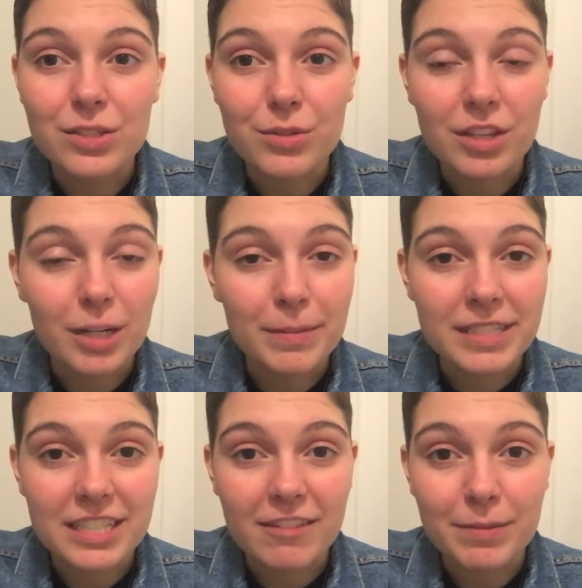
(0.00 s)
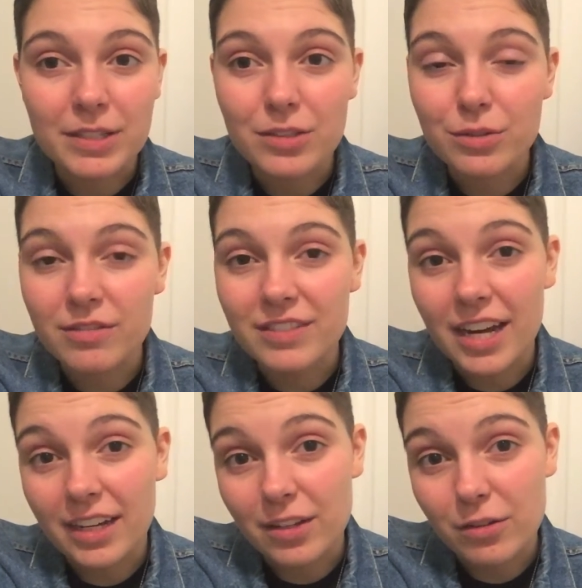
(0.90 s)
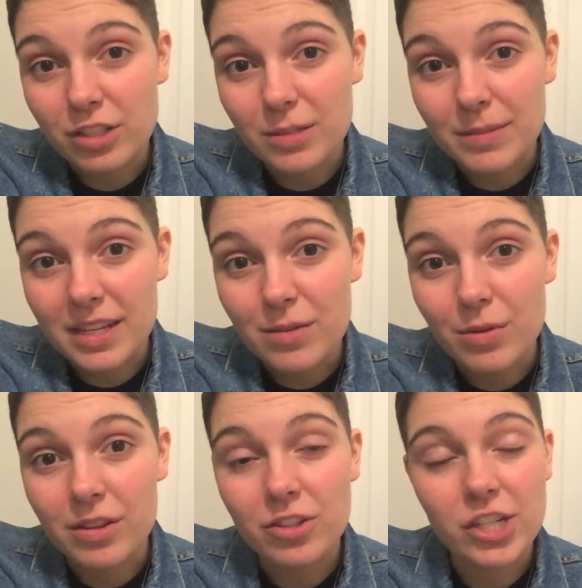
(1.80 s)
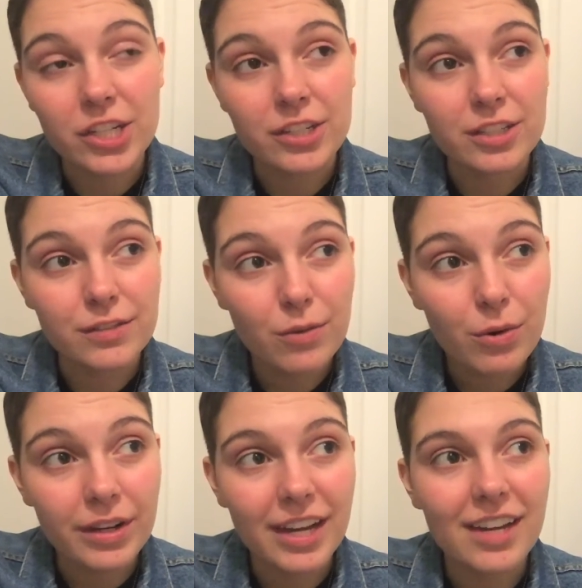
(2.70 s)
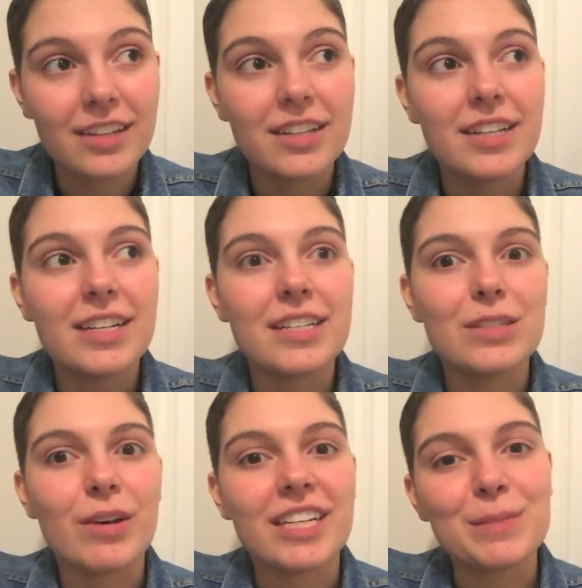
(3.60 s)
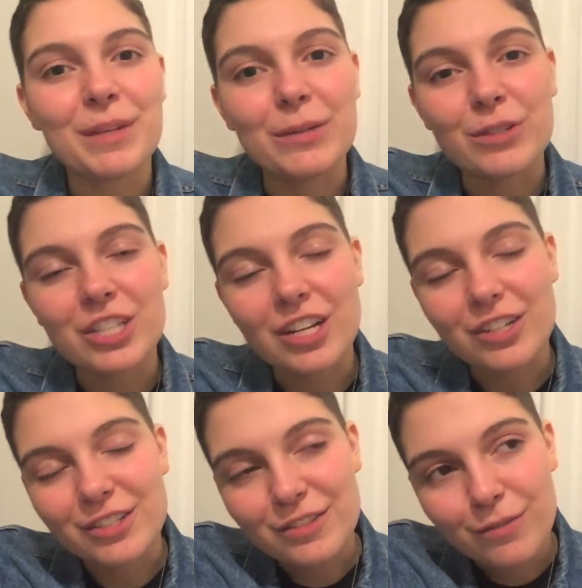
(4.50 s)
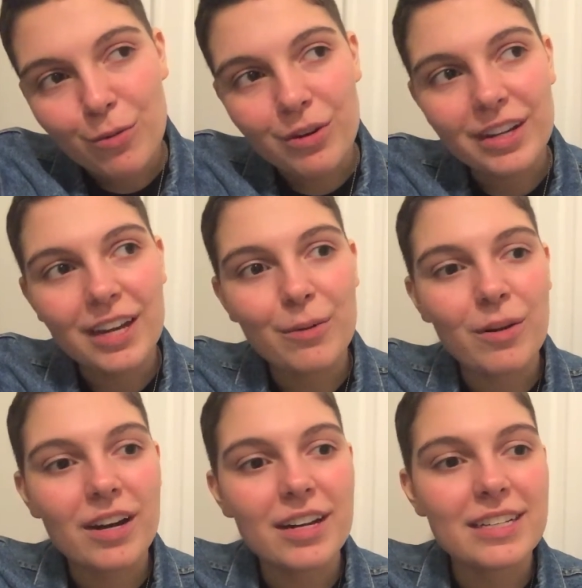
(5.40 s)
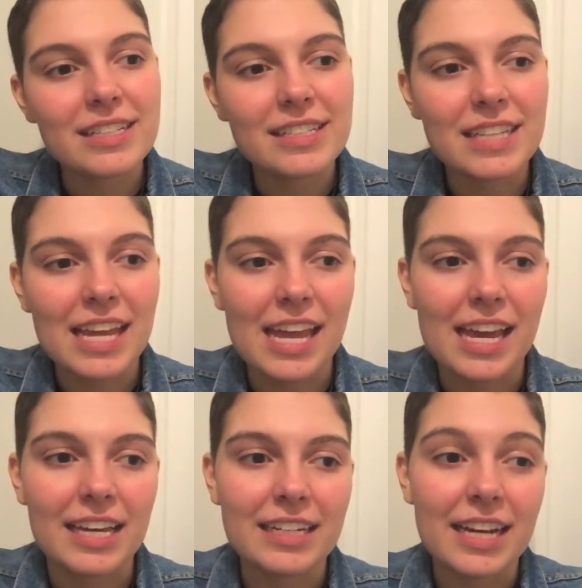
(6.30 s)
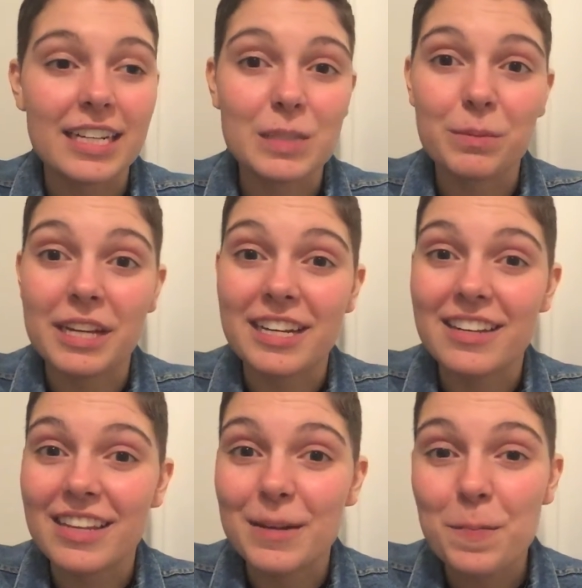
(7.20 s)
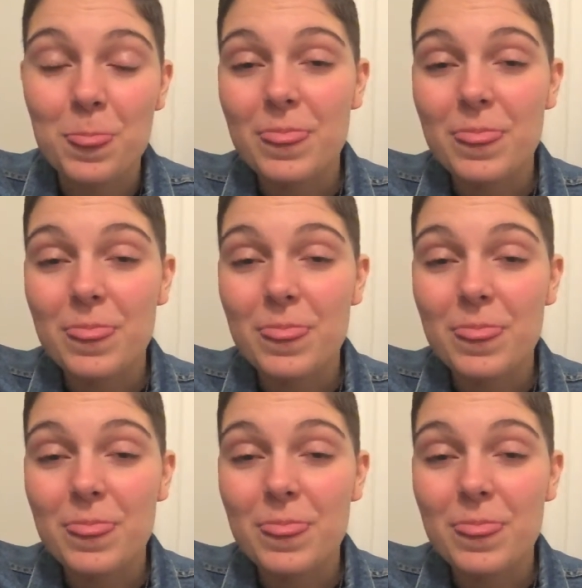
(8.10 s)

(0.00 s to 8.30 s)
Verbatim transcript: two therapists I've been to have diagnosed me with gender dysphoria. And so I explained what gender dysphoria was, and I explained that,